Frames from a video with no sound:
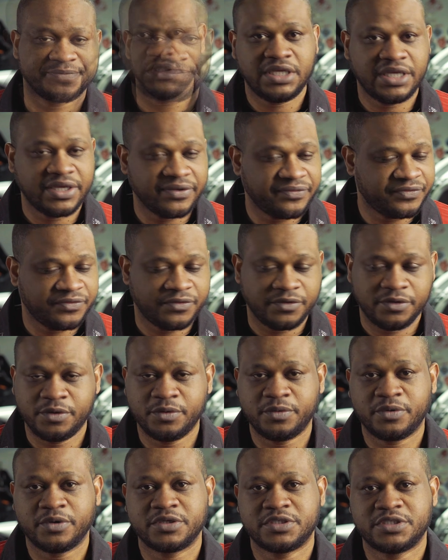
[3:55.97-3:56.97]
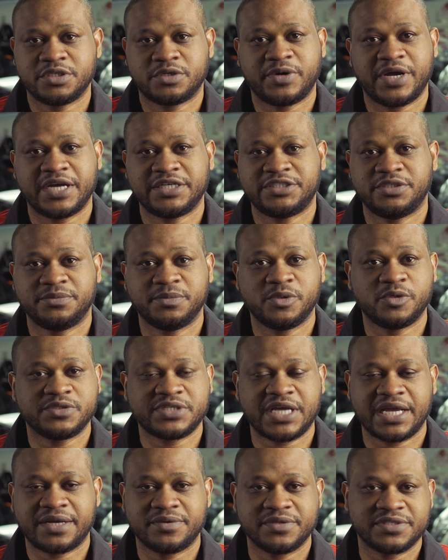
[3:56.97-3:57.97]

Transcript: If you were to crash your motorcycle,